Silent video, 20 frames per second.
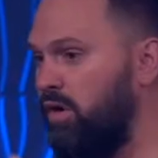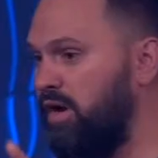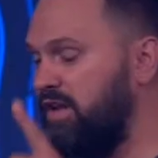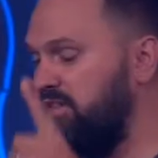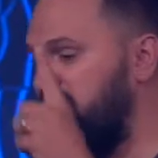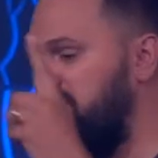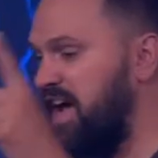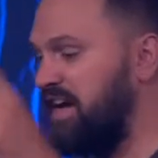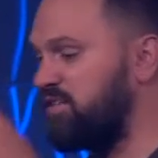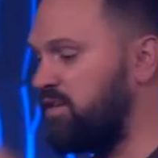In
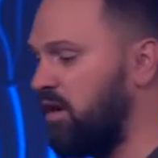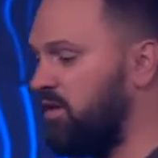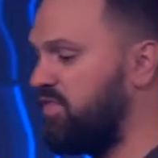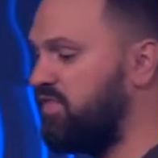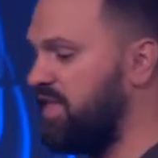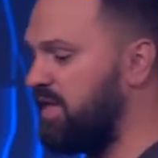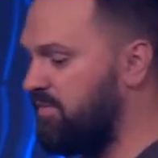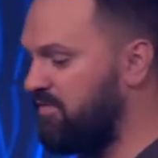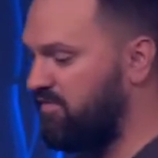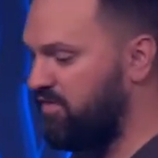fact, our
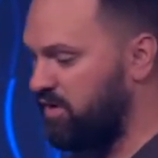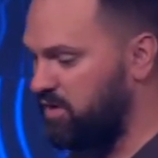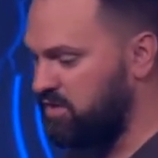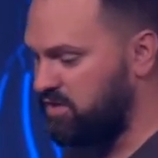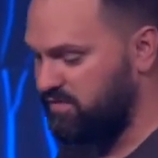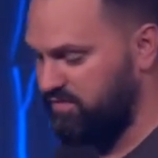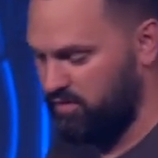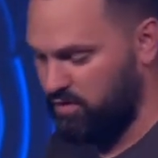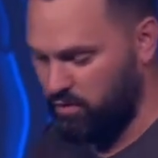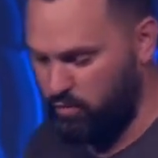theme verse
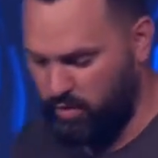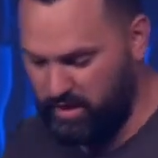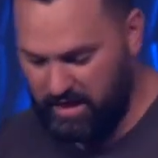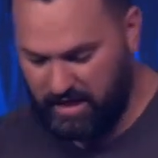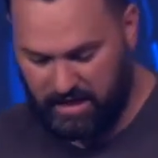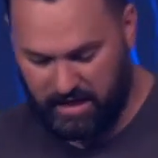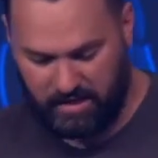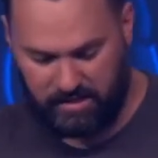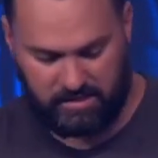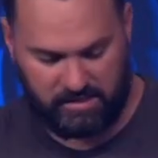for the
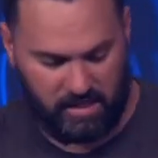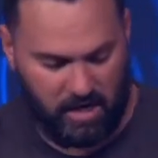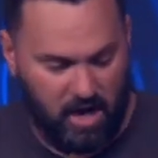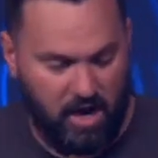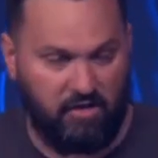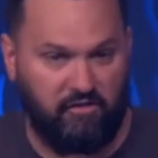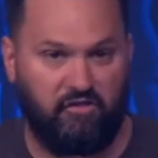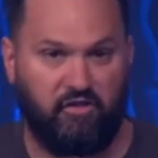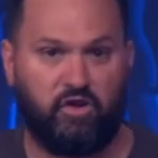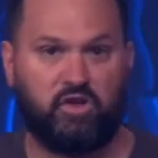week is
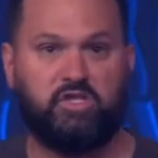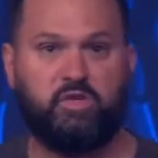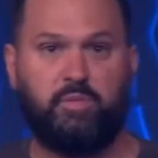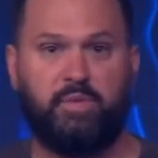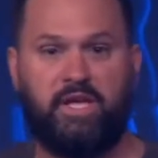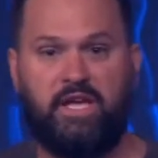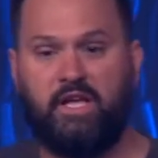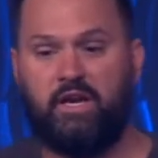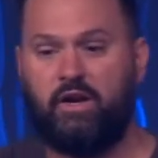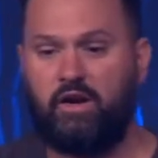1
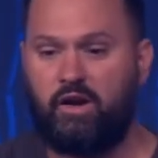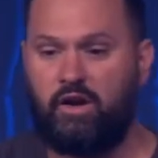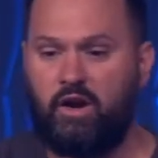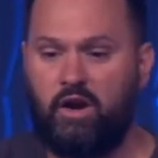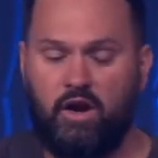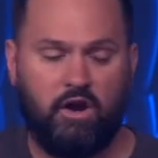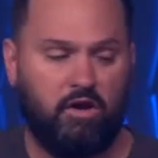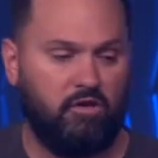Peter